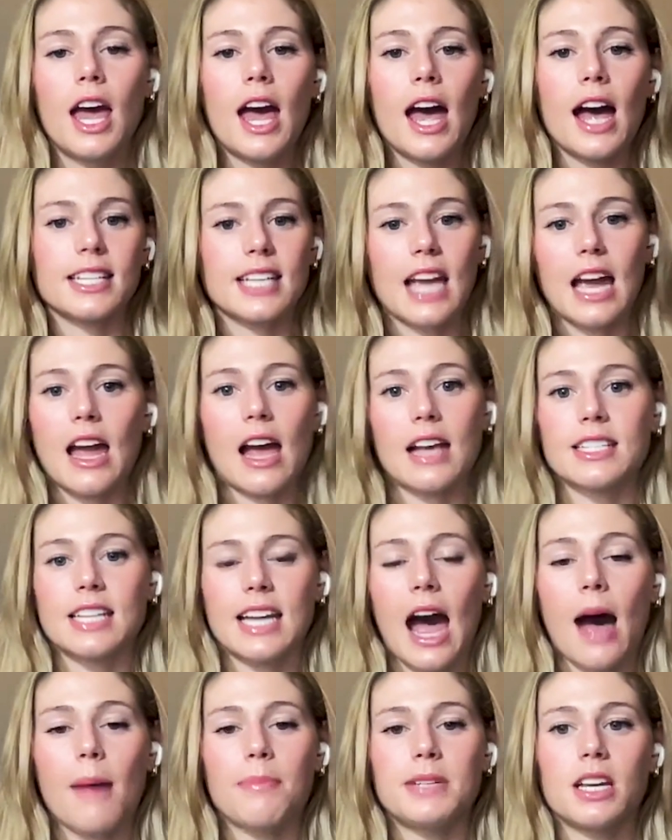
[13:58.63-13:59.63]
as a
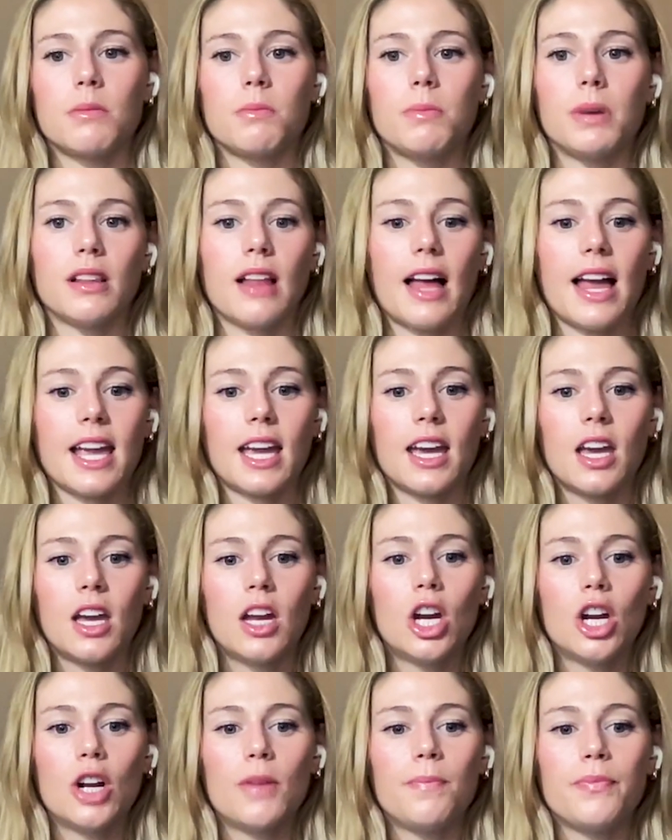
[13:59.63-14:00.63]
captain, but like
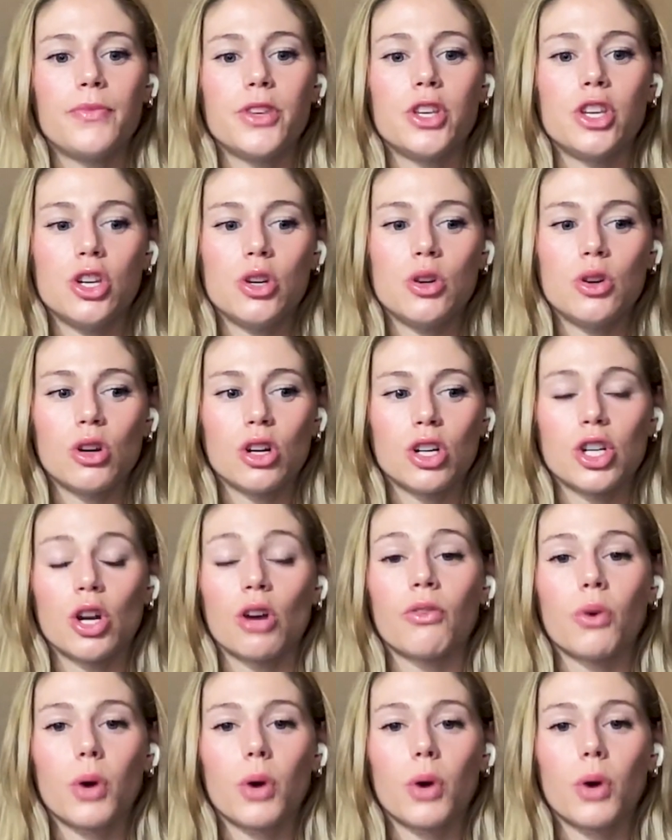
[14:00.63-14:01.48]
your